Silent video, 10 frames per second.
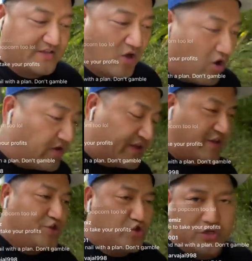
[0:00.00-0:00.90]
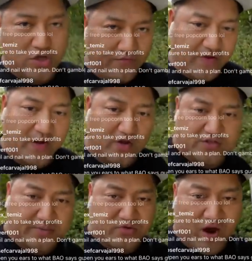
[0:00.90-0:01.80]
It's all in the YouTube
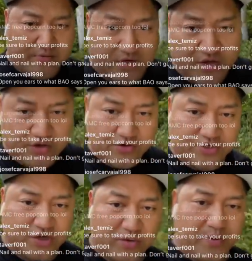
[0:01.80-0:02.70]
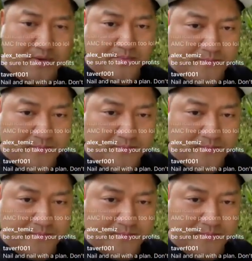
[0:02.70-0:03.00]
videos. Subscribe to the YouTube.